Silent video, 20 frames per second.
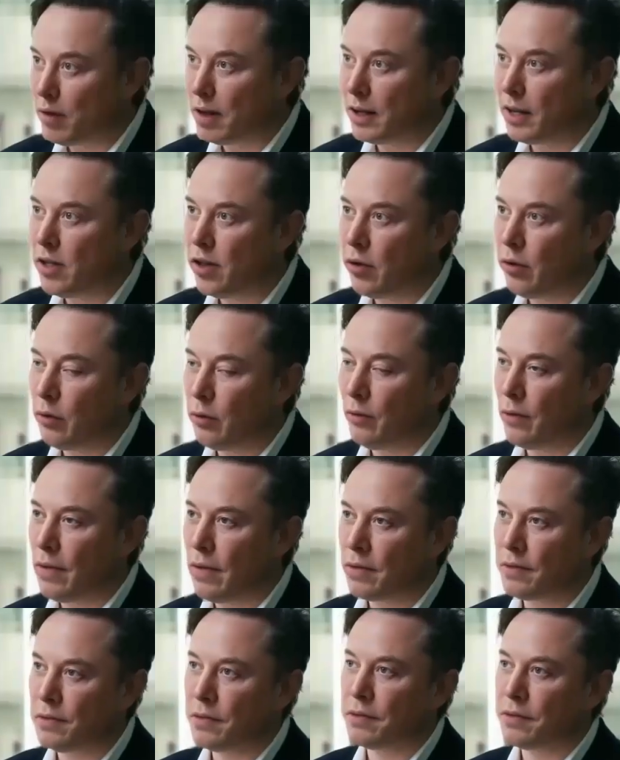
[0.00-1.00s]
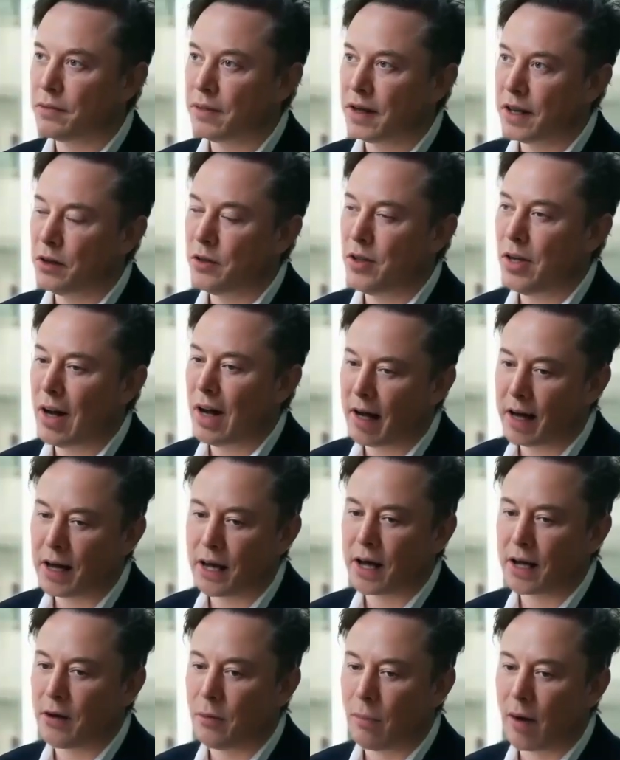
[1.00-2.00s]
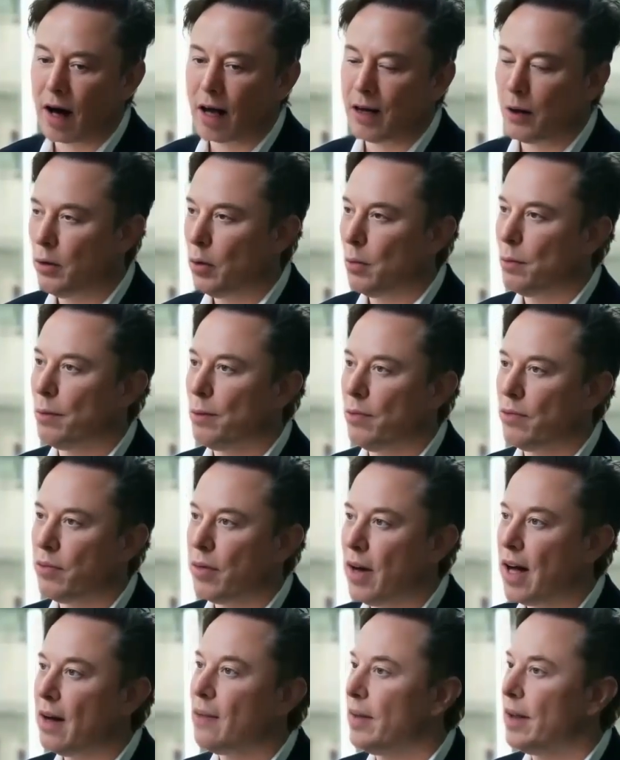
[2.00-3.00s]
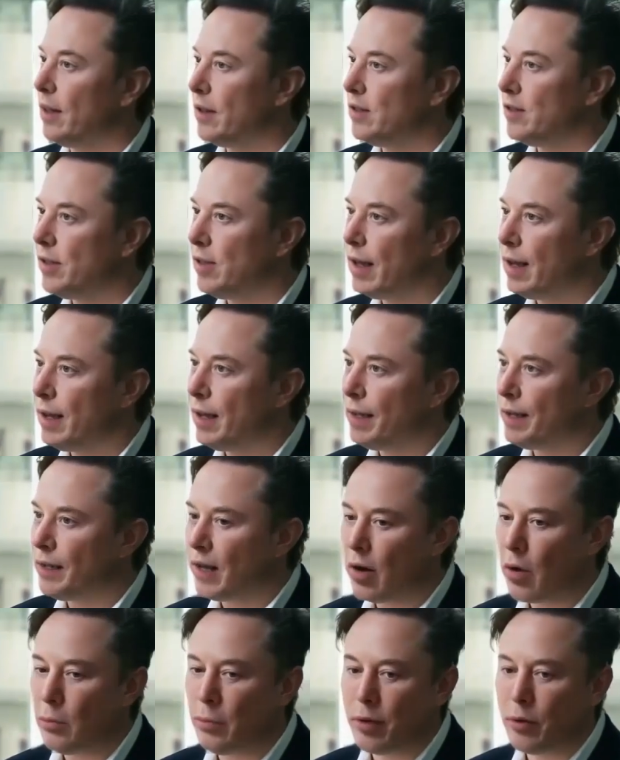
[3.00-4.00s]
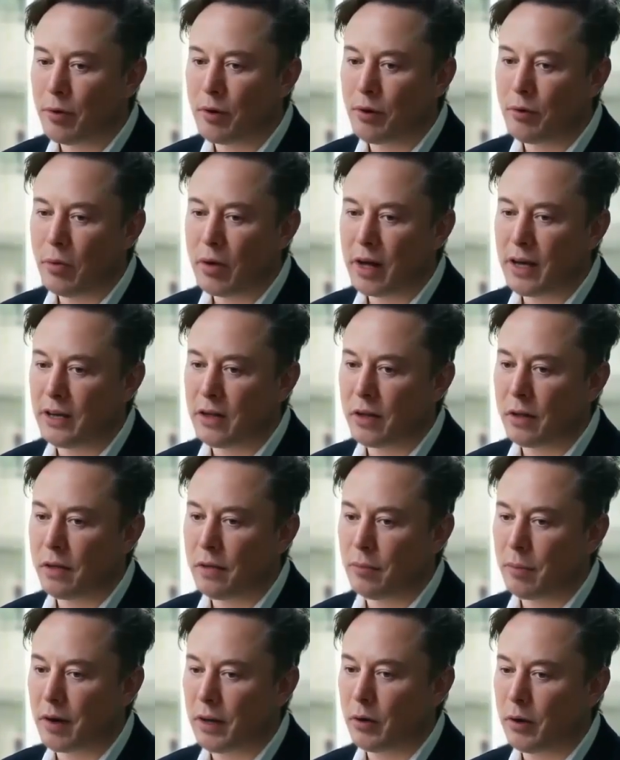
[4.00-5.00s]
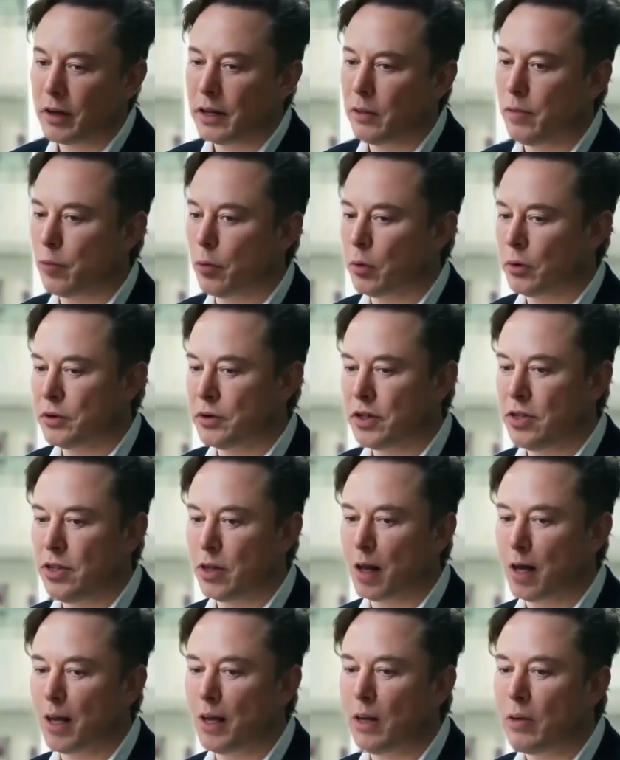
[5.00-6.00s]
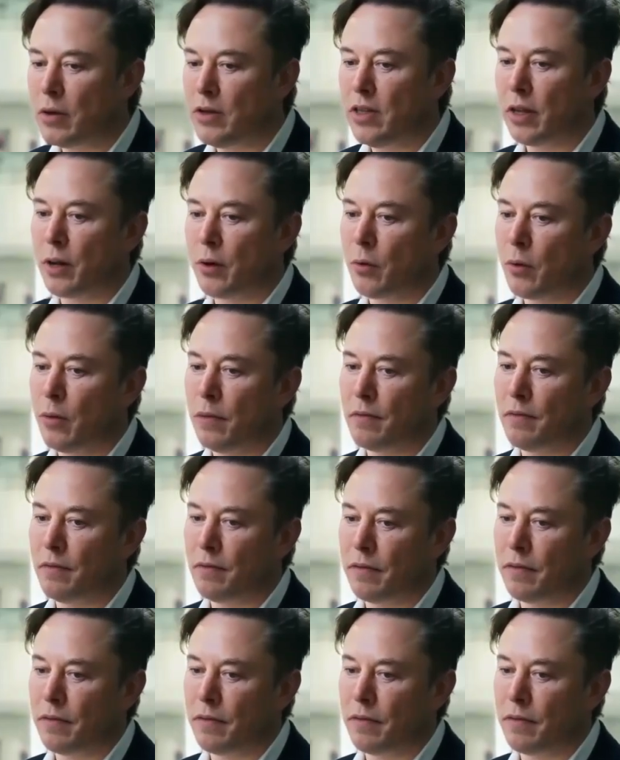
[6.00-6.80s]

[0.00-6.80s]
Thank you, Ajayi Adebayo, for having me today, and hope you are great. Been looking forward to chatting with you.